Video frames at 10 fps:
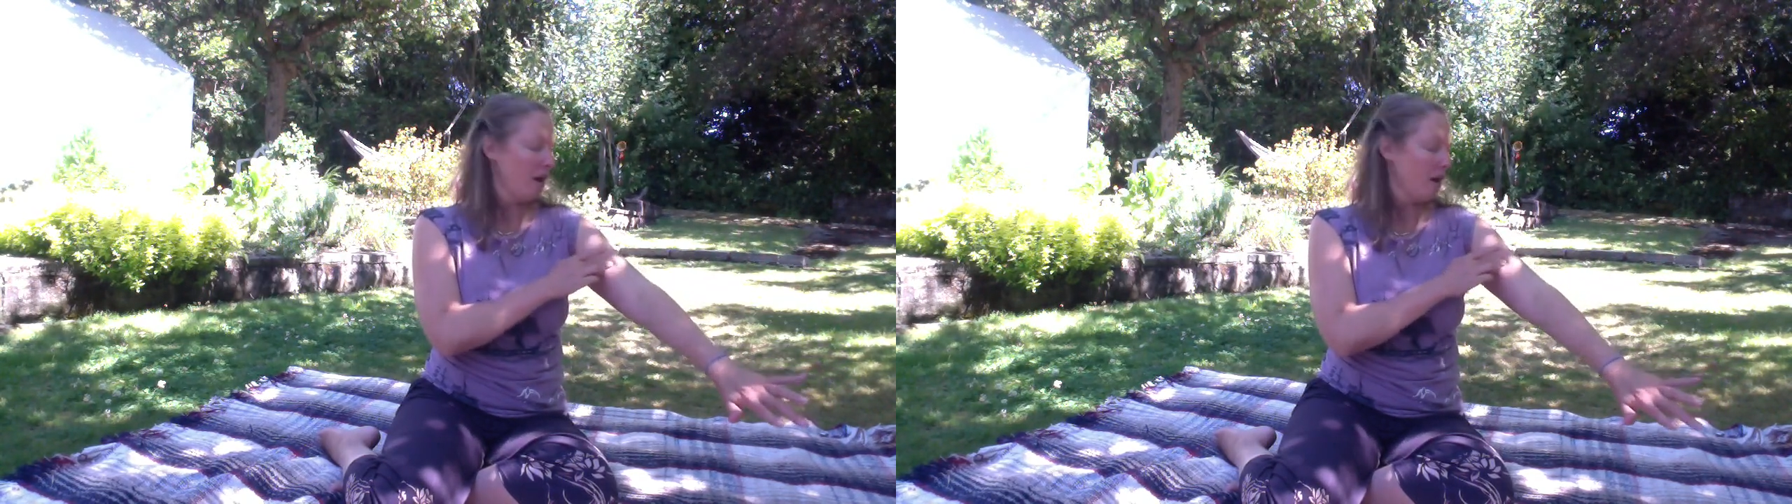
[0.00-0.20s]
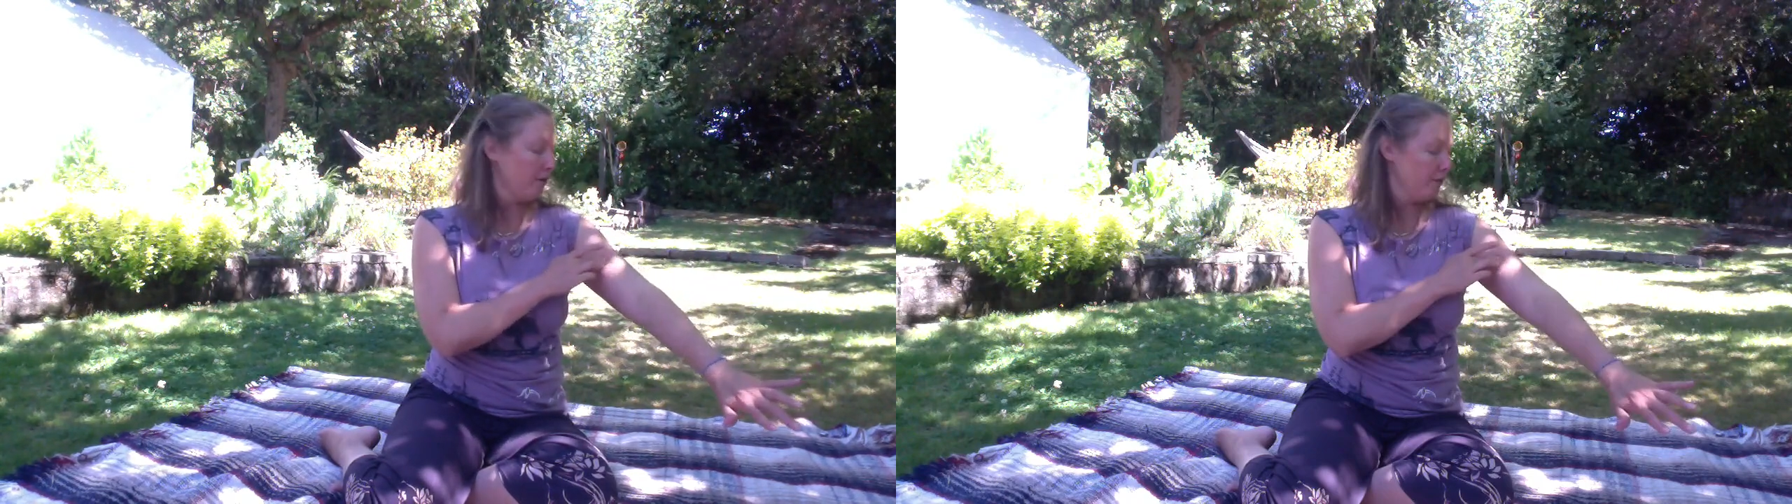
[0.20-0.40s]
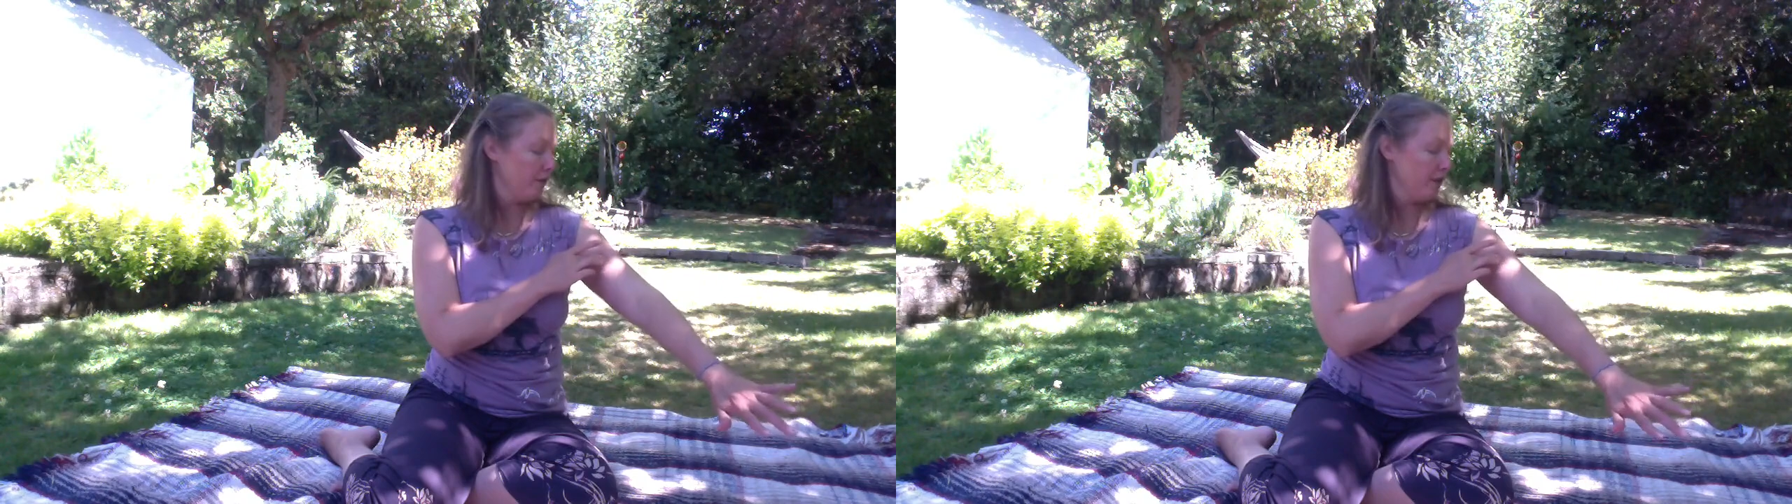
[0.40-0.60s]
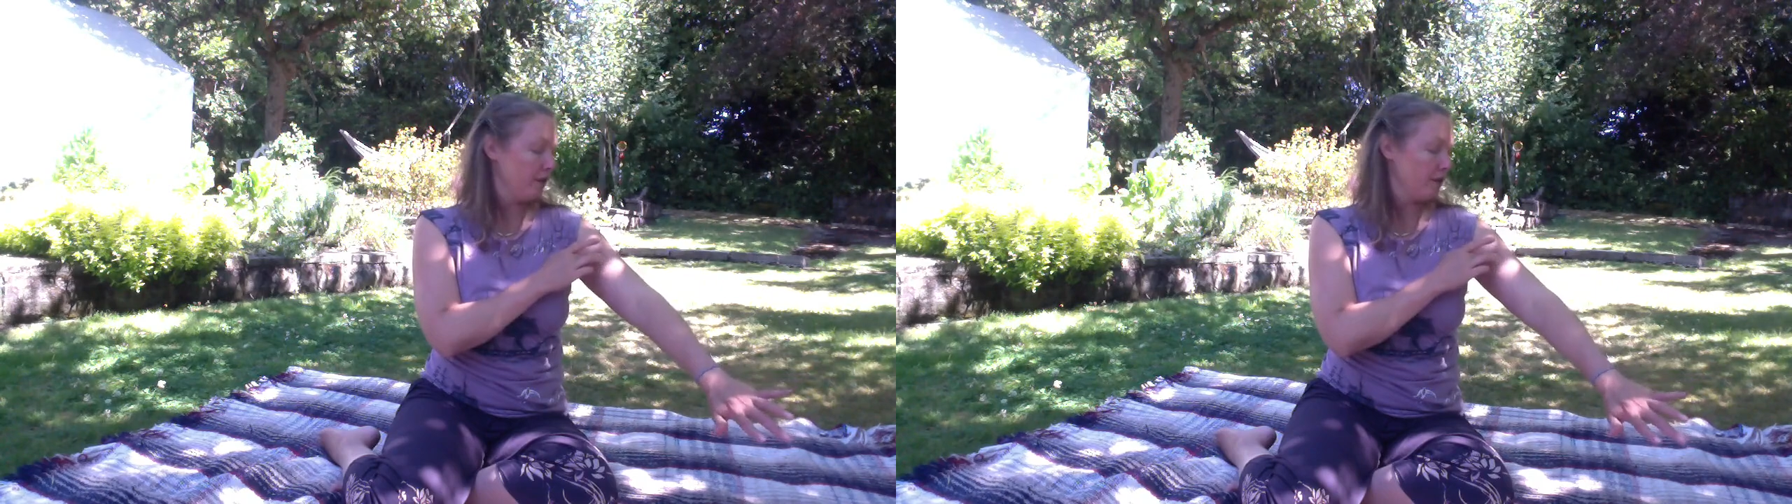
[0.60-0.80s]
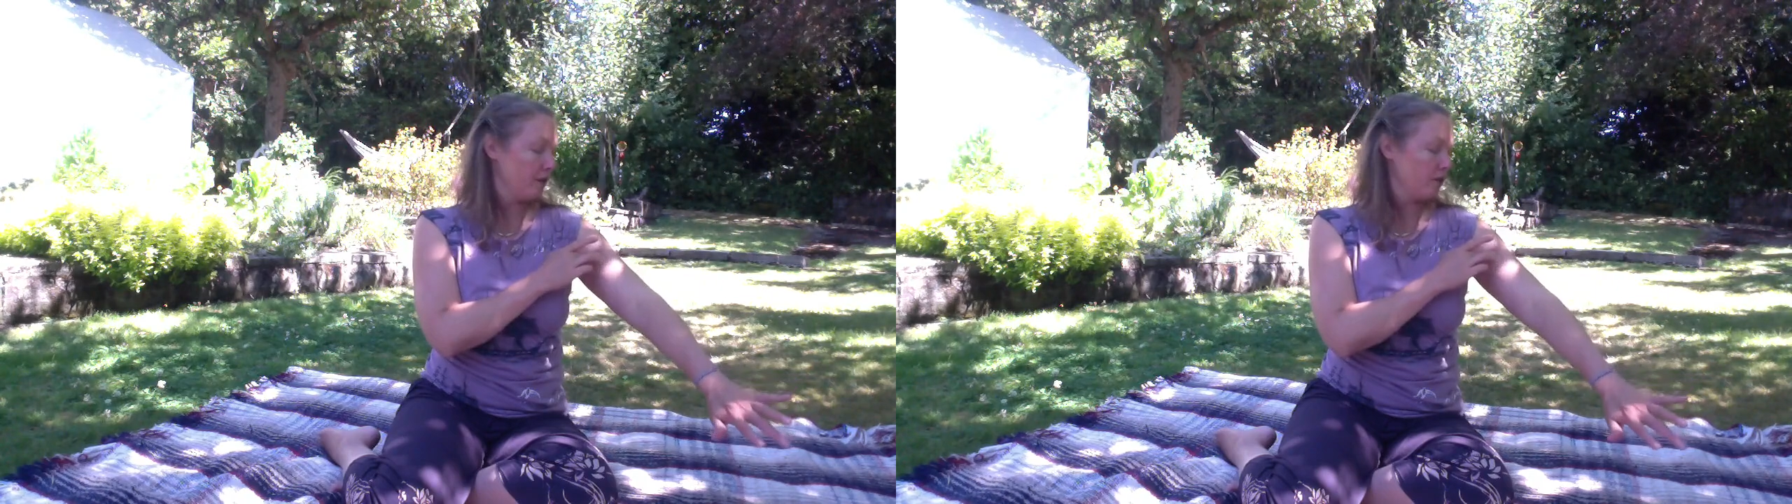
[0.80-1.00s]
of
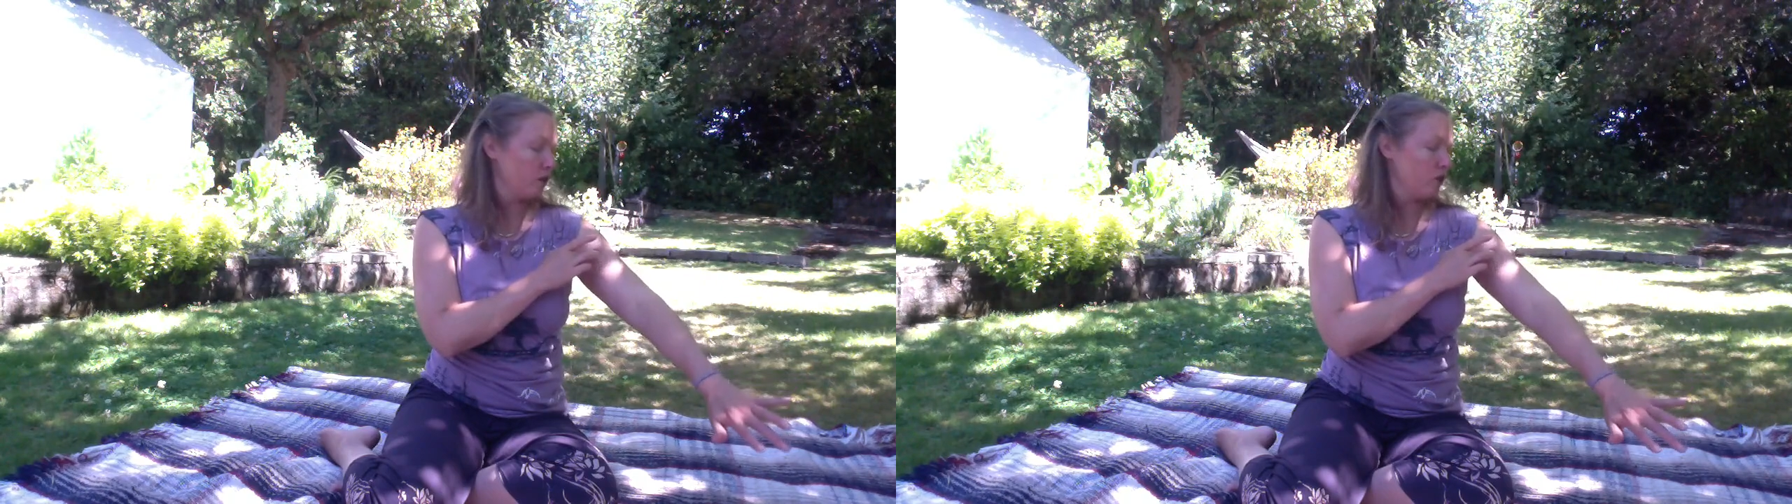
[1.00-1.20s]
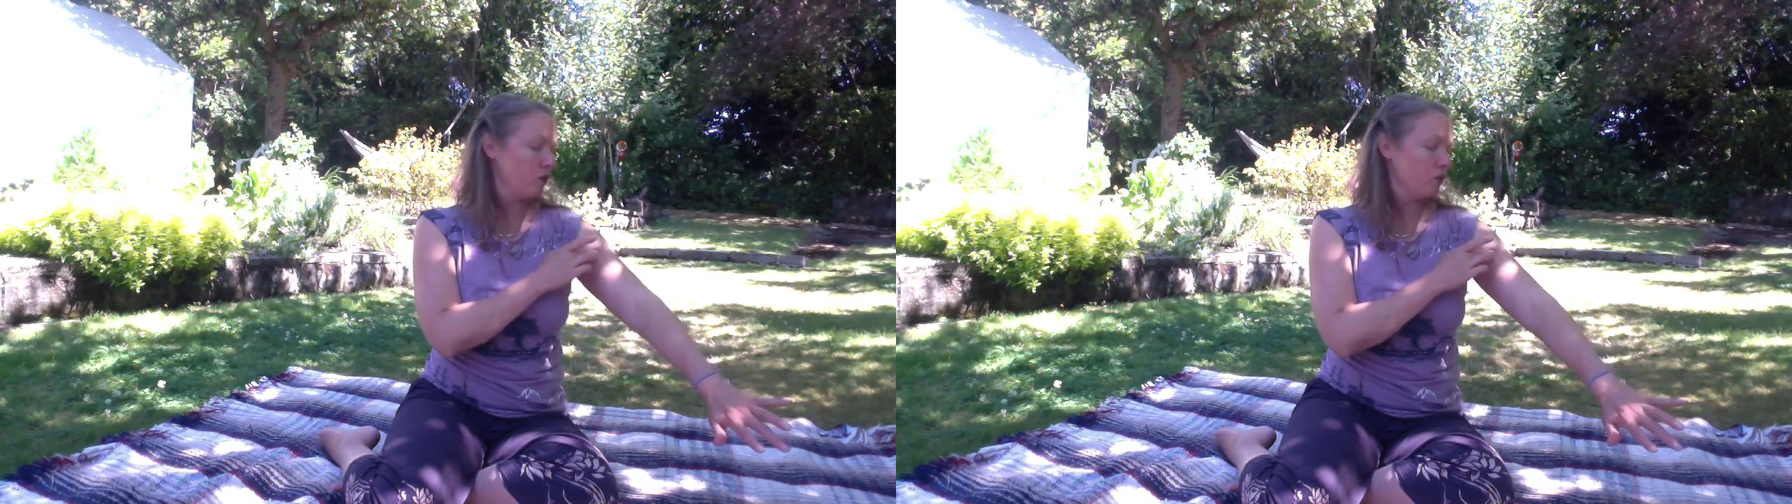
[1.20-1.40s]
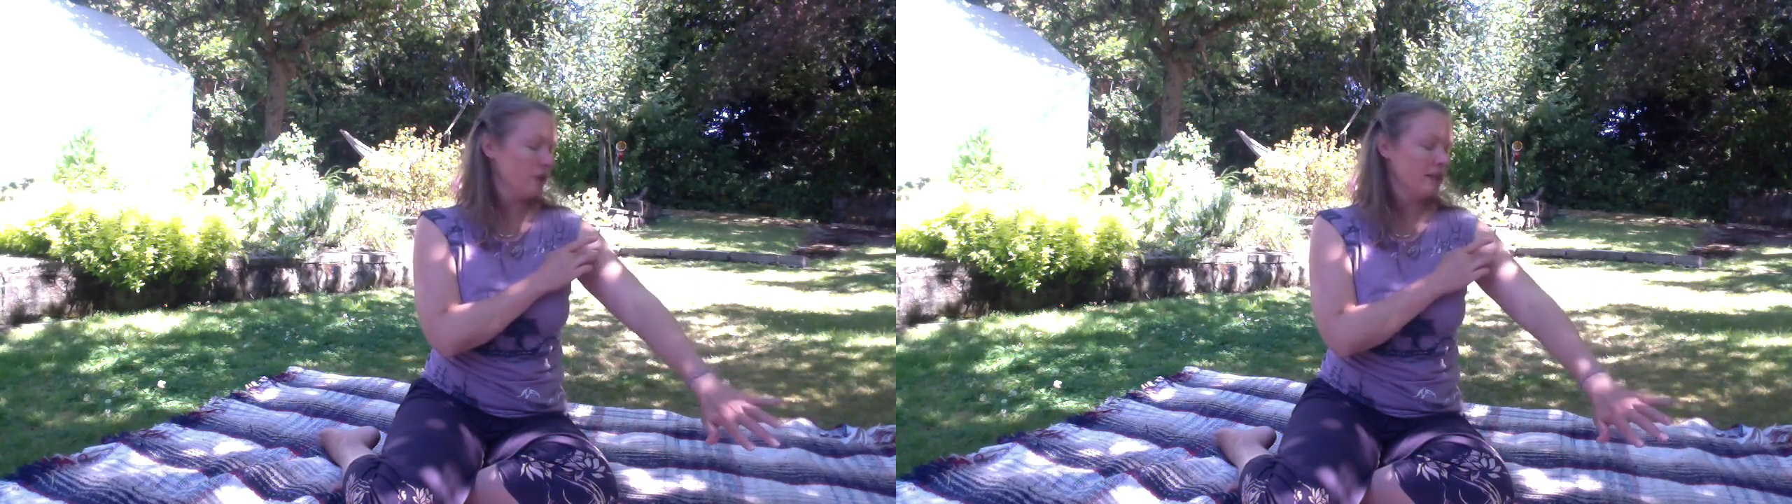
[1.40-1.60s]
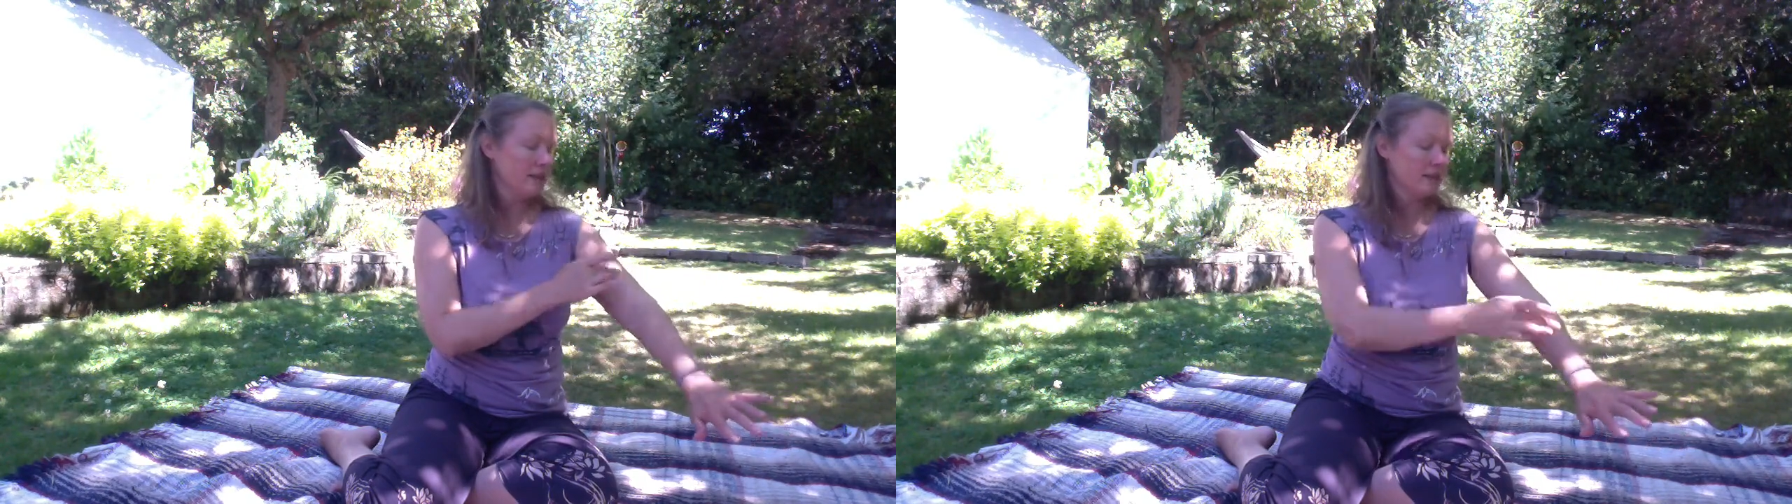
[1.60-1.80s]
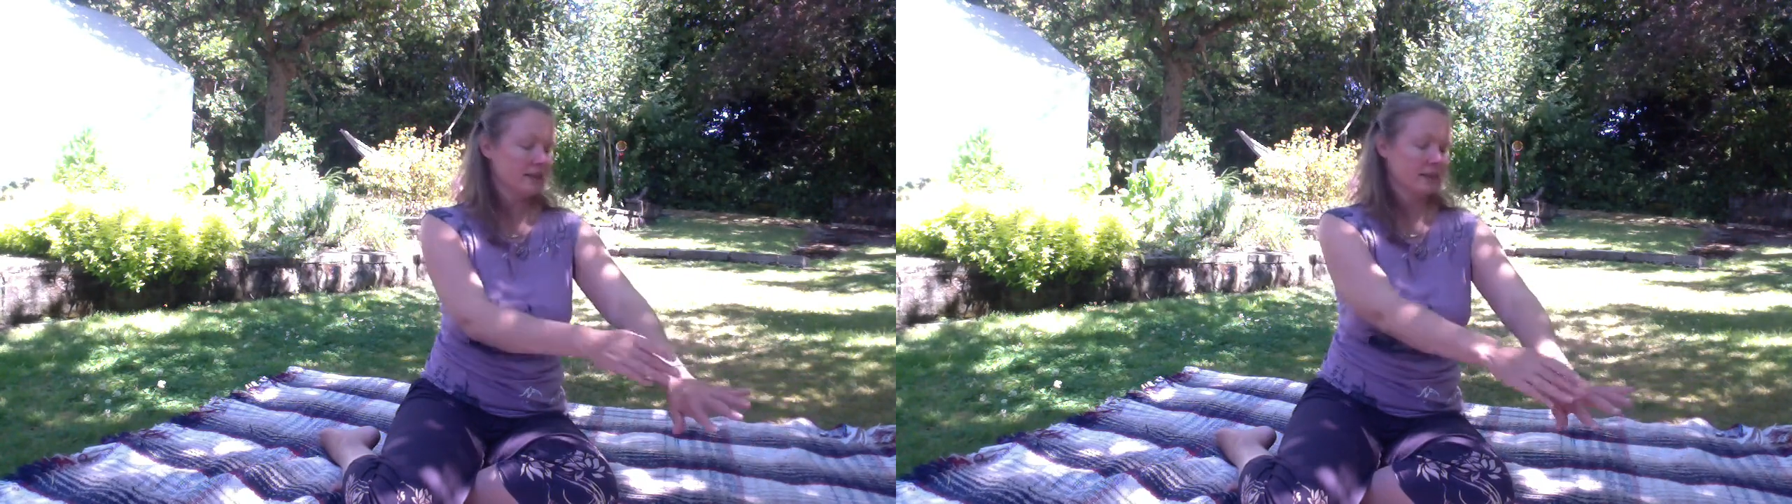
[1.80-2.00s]
the
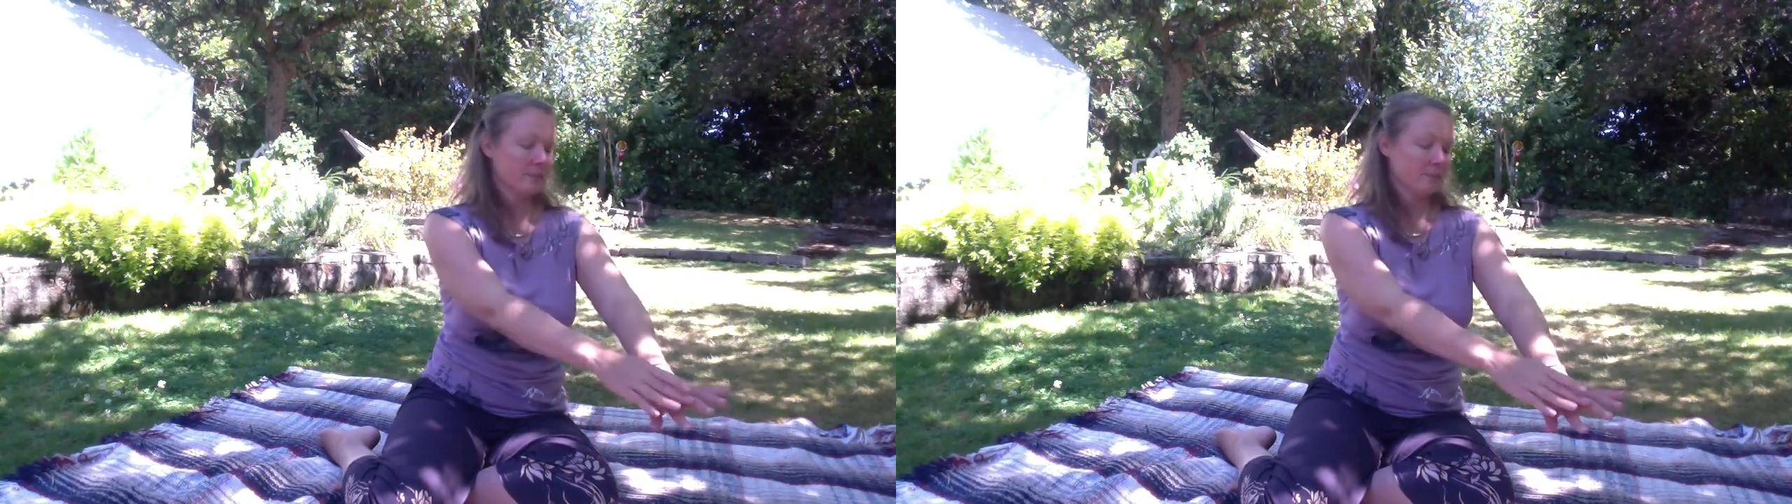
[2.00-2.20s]
crease.